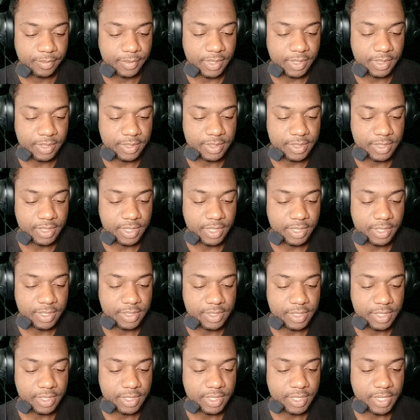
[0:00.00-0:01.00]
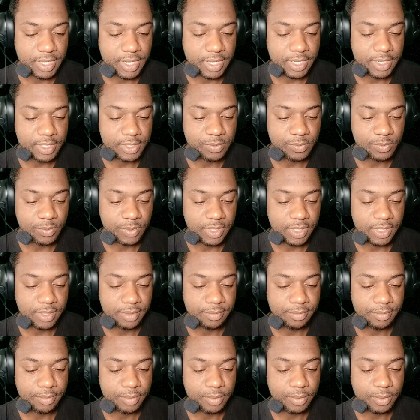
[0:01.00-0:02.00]
Nice exit as well
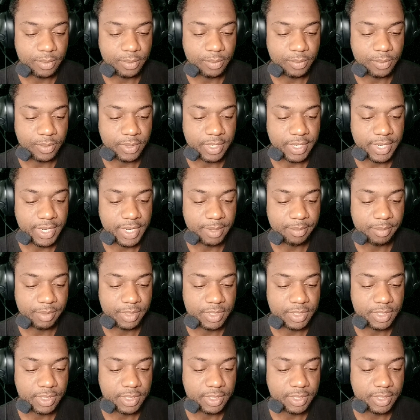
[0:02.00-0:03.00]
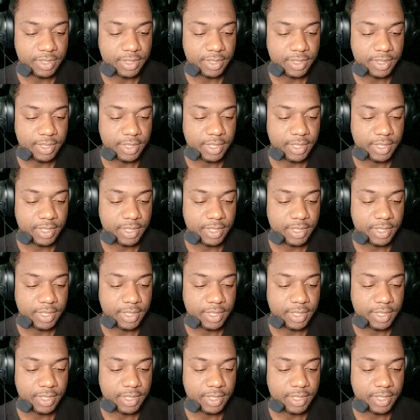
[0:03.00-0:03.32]
for our Hamilton.